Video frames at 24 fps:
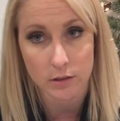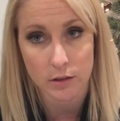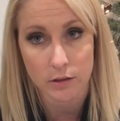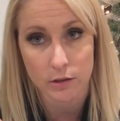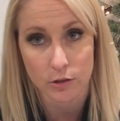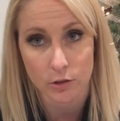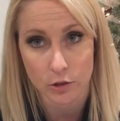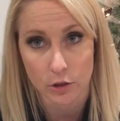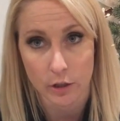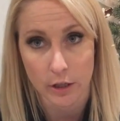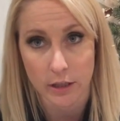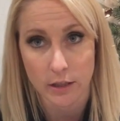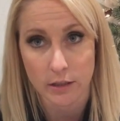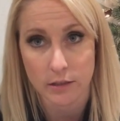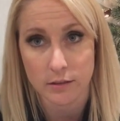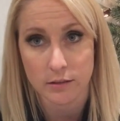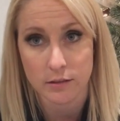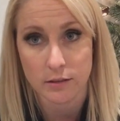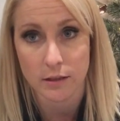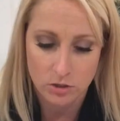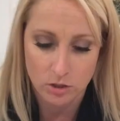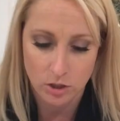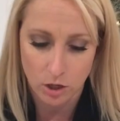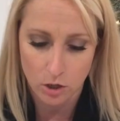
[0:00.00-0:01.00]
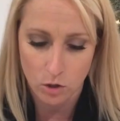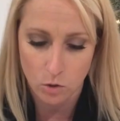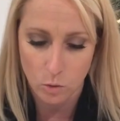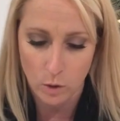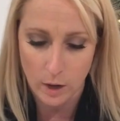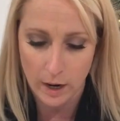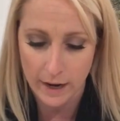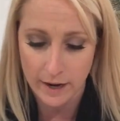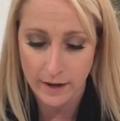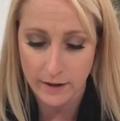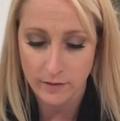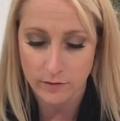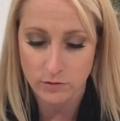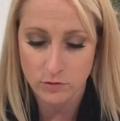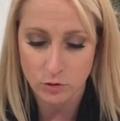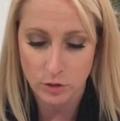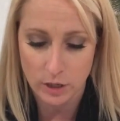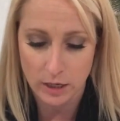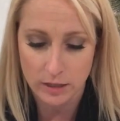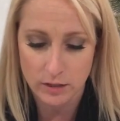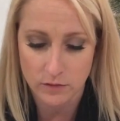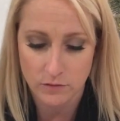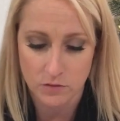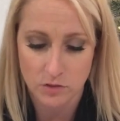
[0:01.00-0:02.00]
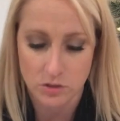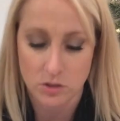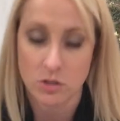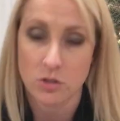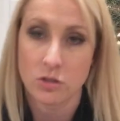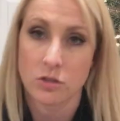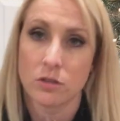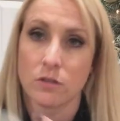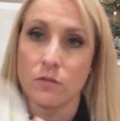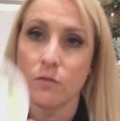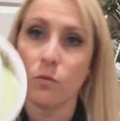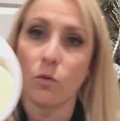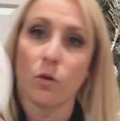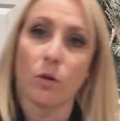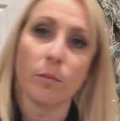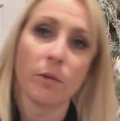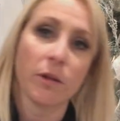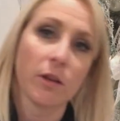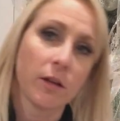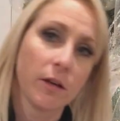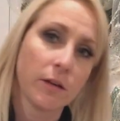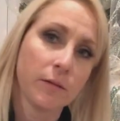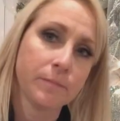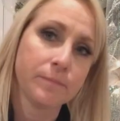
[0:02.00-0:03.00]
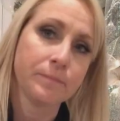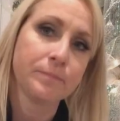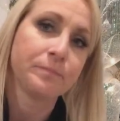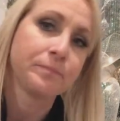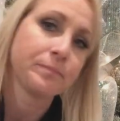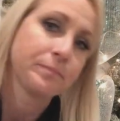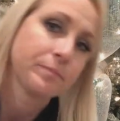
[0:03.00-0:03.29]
They're great. So I've tried the Physician's Formula.